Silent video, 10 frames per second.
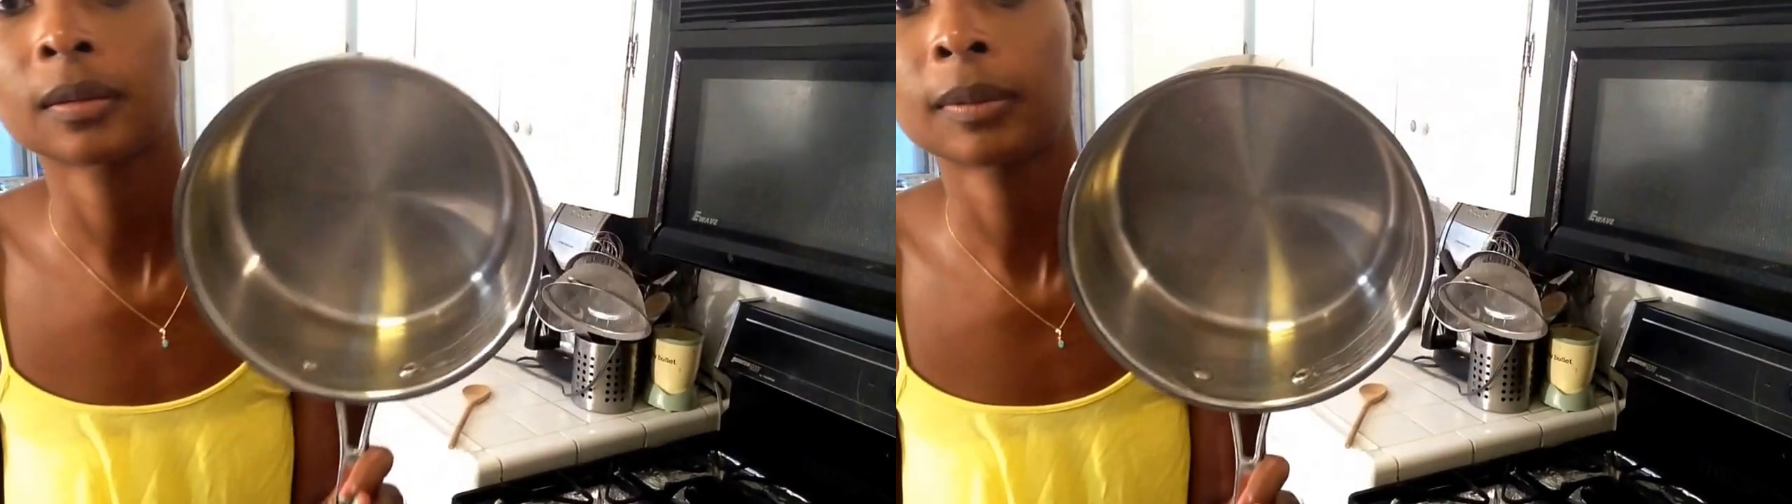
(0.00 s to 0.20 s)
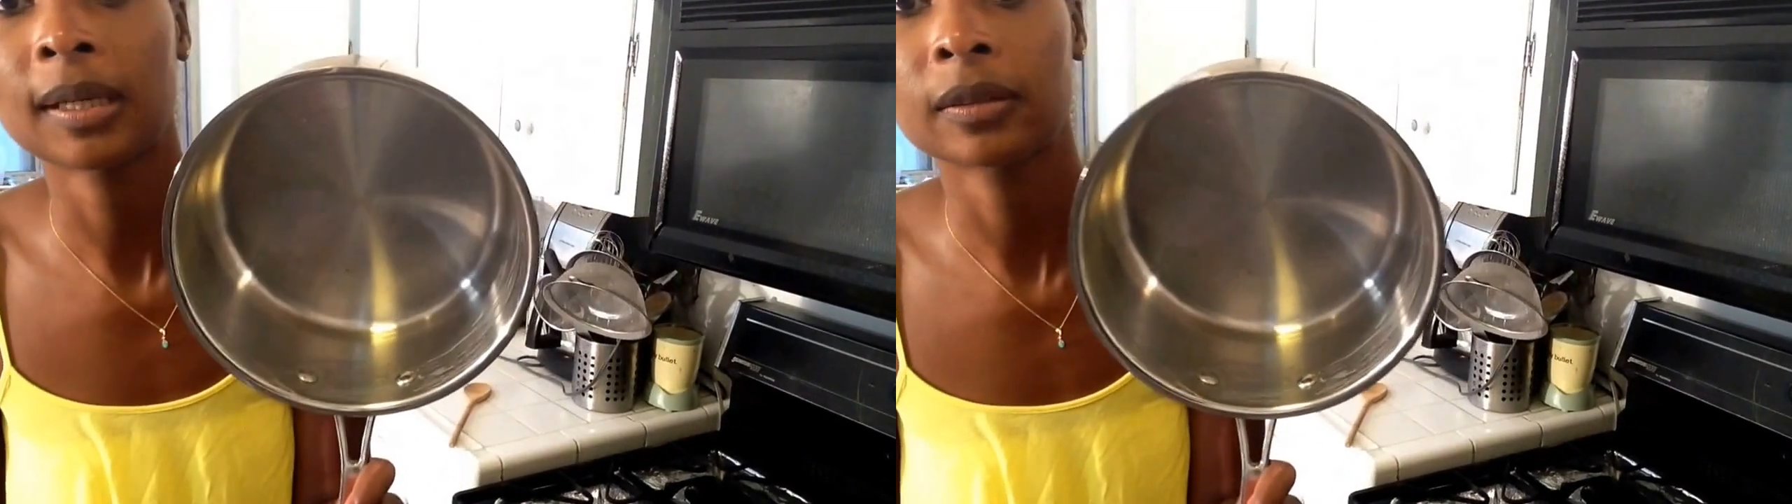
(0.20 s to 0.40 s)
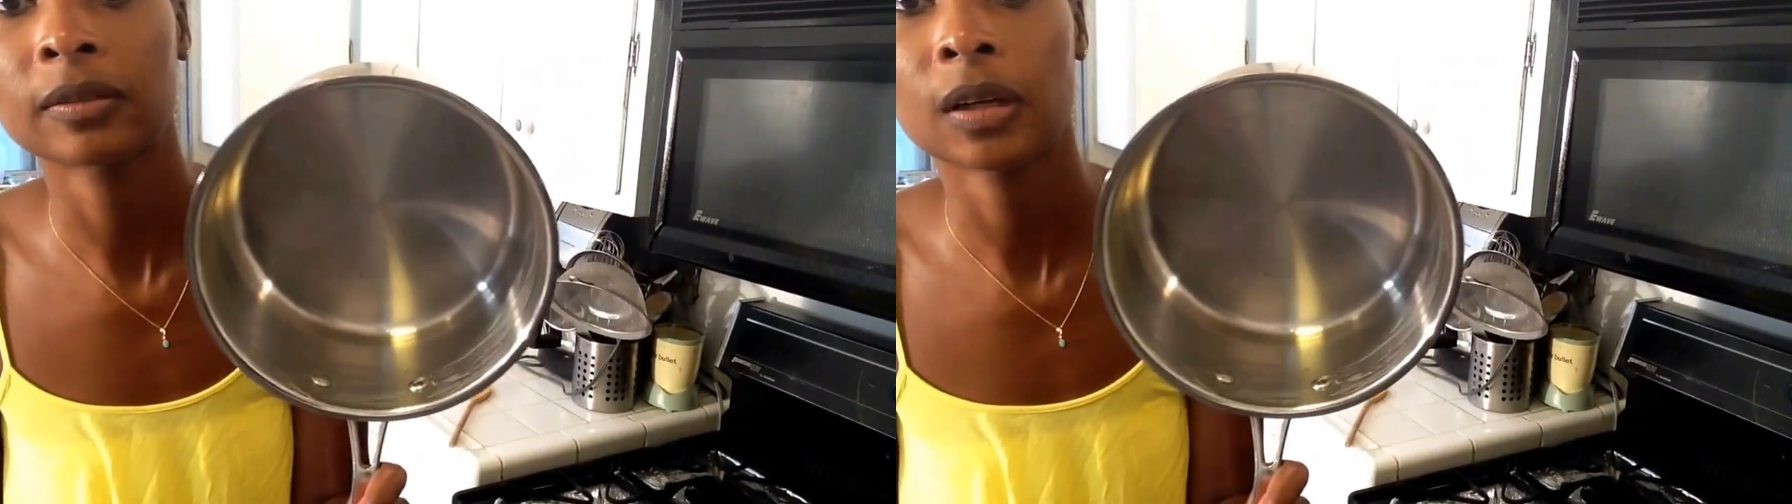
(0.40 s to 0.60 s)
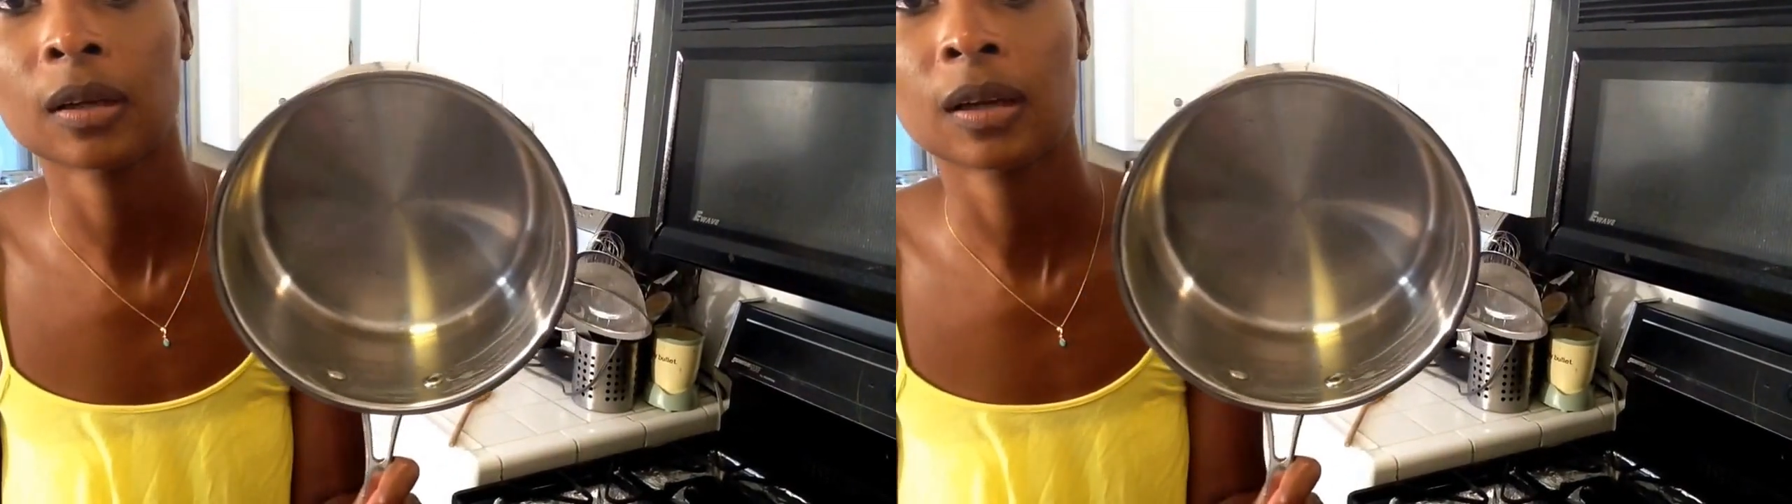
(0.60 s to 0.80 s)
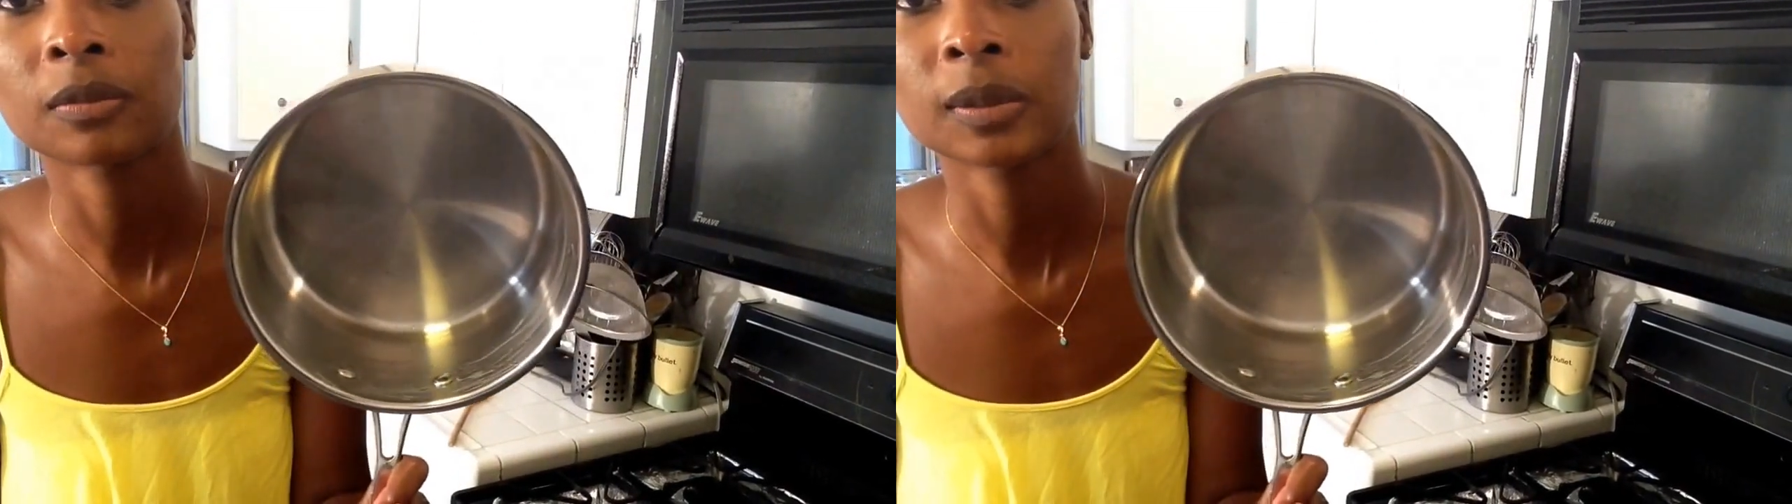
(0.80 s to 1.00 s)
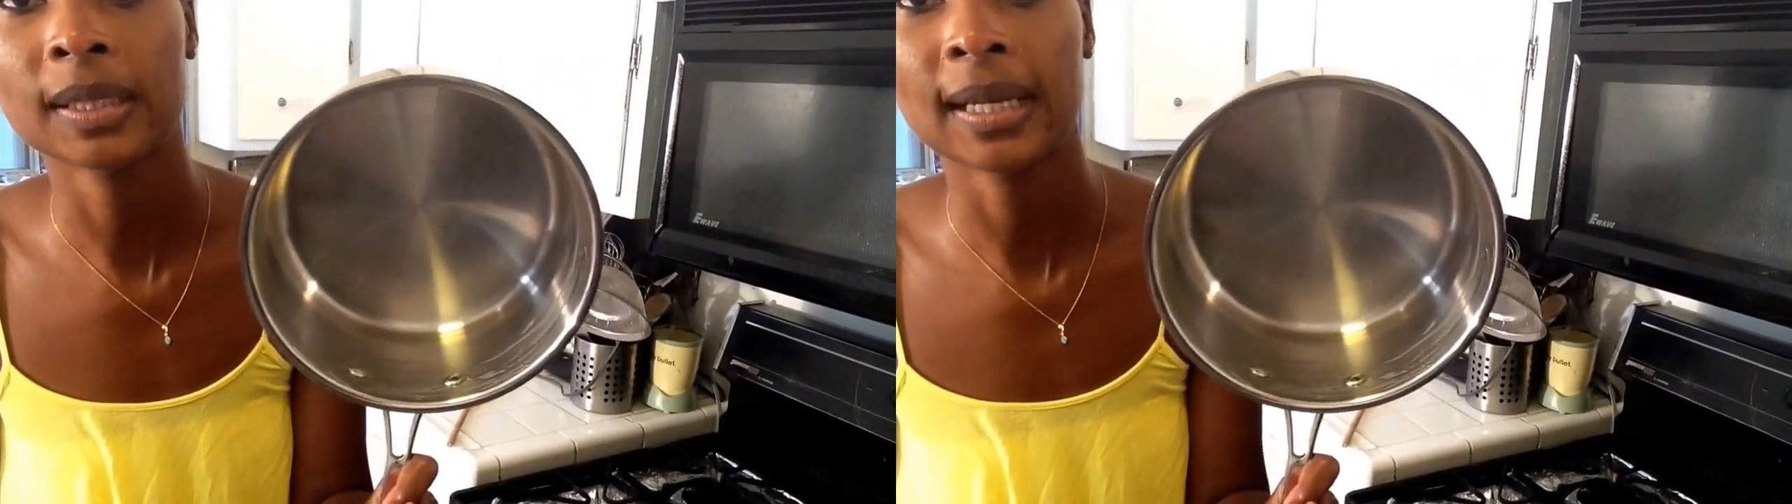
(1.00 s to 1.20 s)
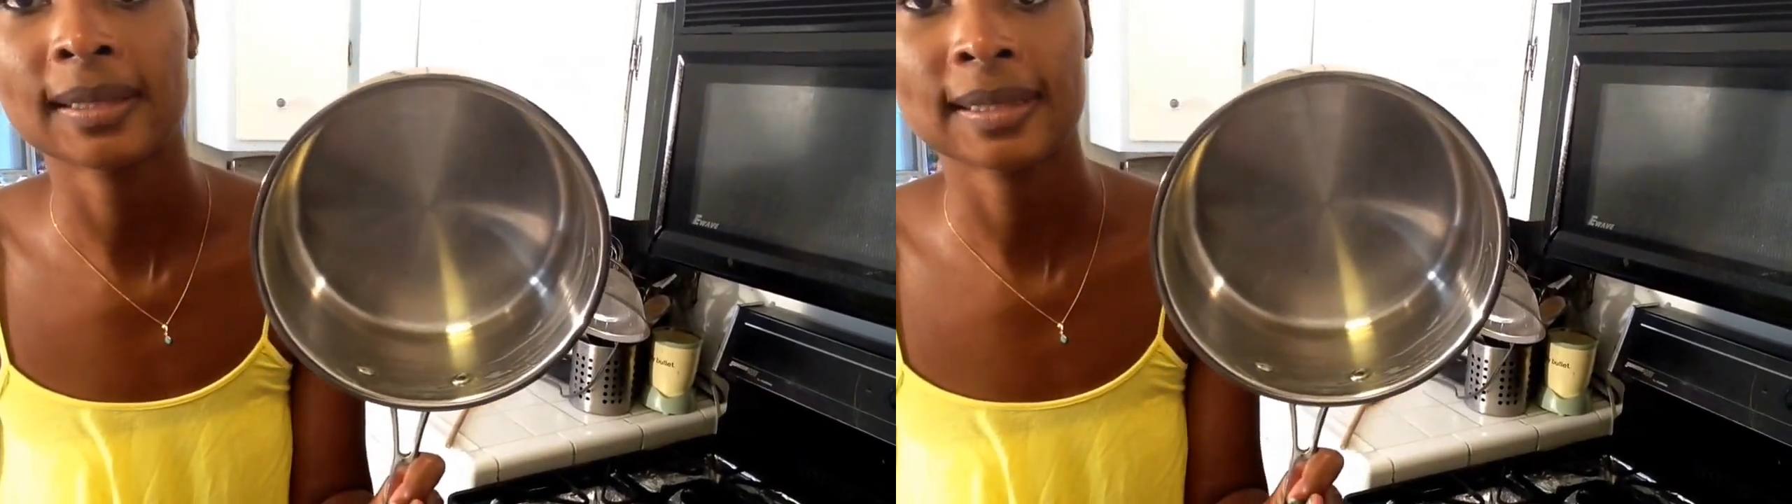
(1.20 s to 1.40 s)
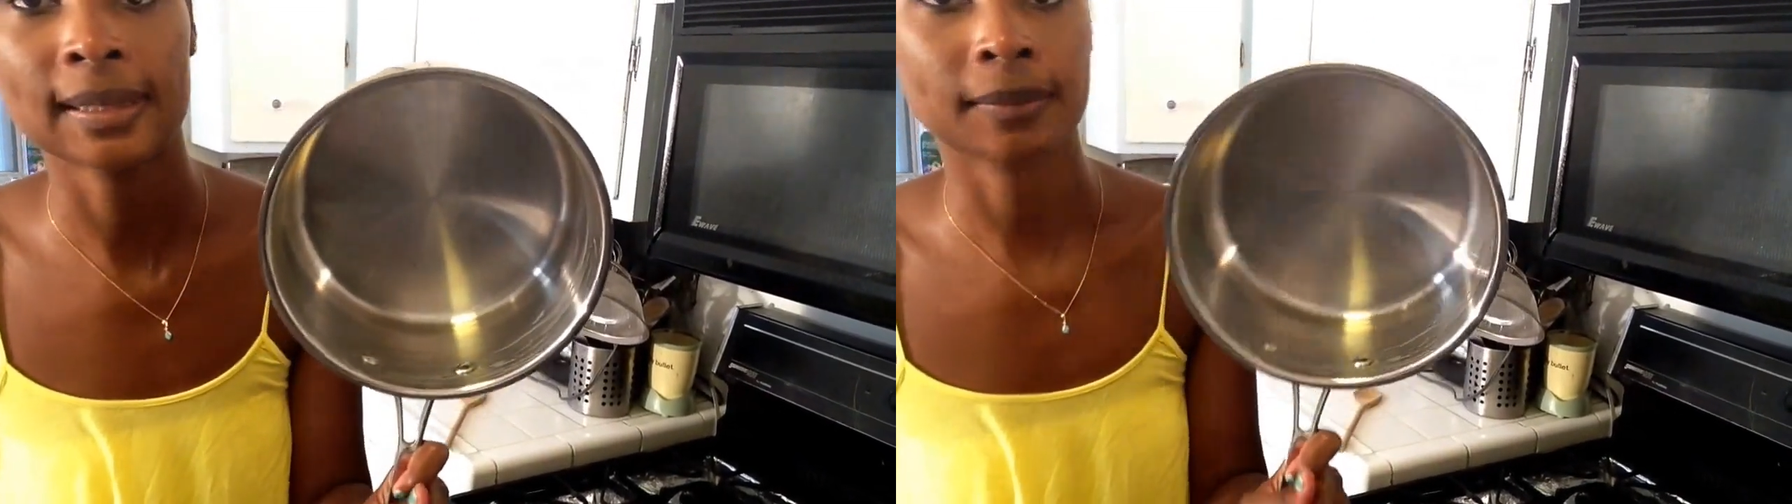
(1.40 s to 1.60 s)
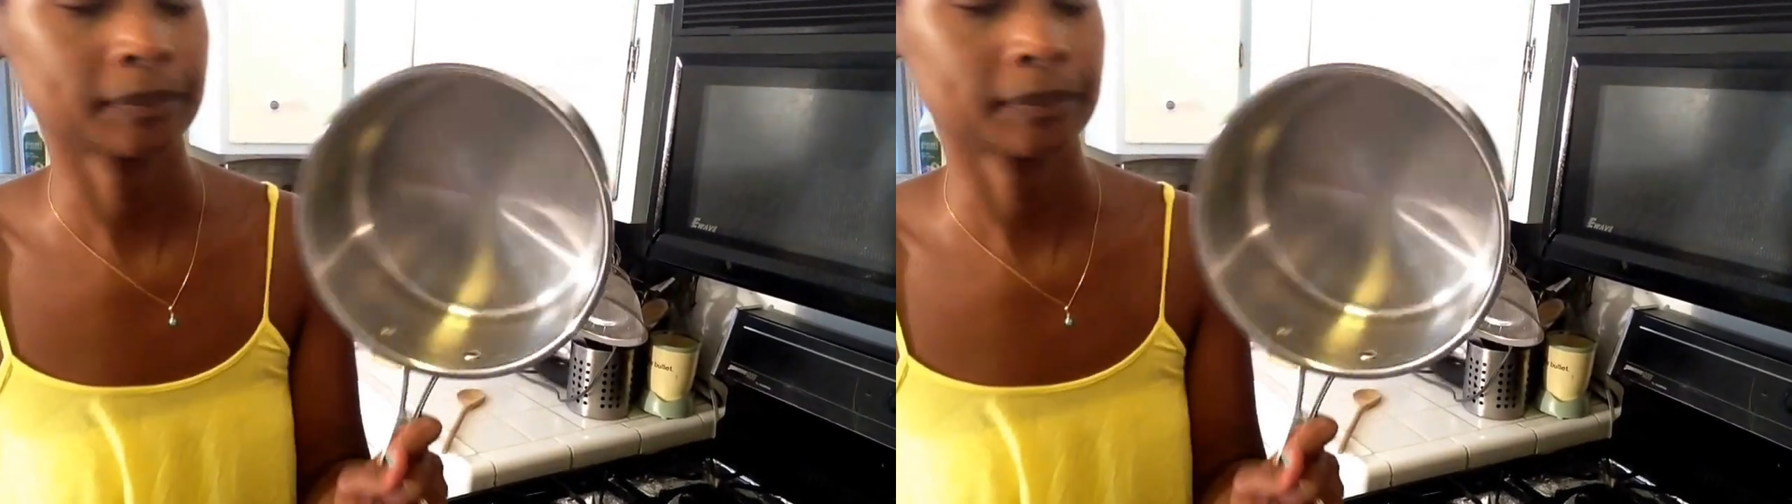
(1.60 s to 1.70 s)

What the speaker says: about to fall off, but that's it.